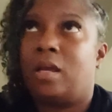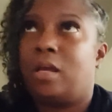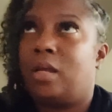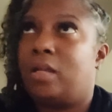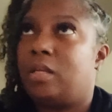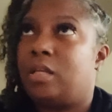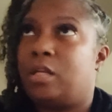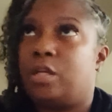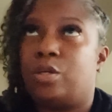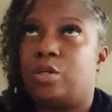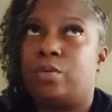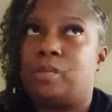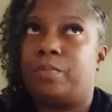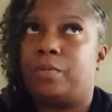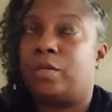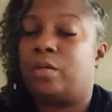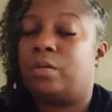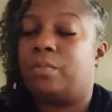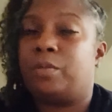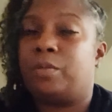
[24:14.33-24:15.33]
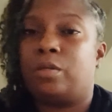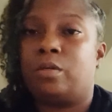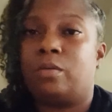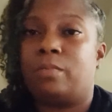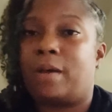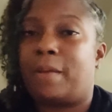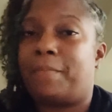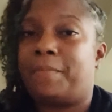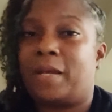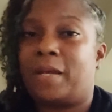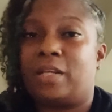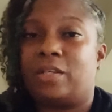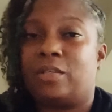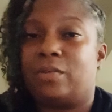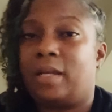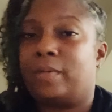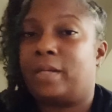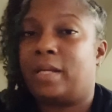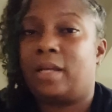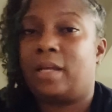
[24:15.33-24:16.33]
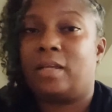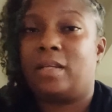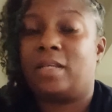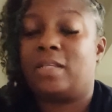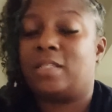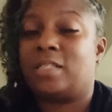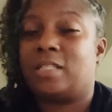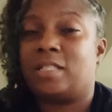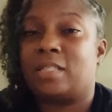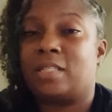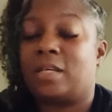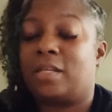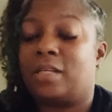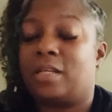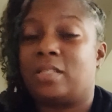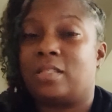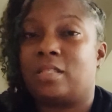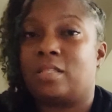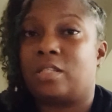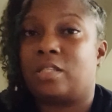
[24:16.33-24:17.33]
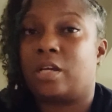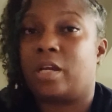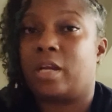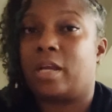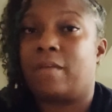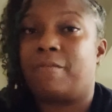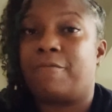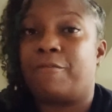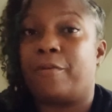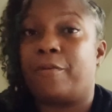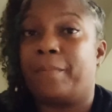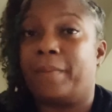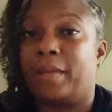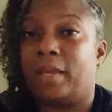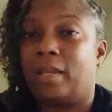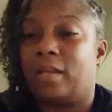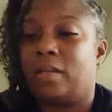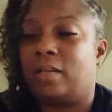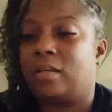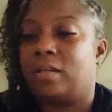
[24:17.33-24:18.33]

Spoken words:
Nope. I'm not doing that. It's just unnecessary for me.